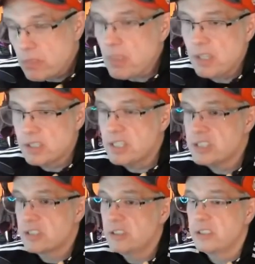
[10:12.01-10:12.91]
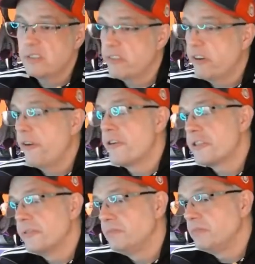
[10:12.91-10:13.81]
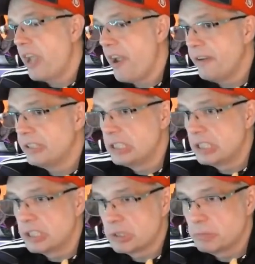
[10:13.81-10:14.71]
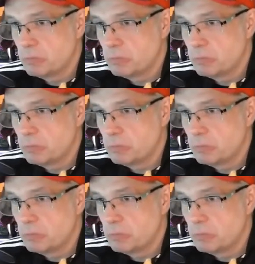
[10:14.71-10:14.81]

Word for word: It tastes good at first. Now it's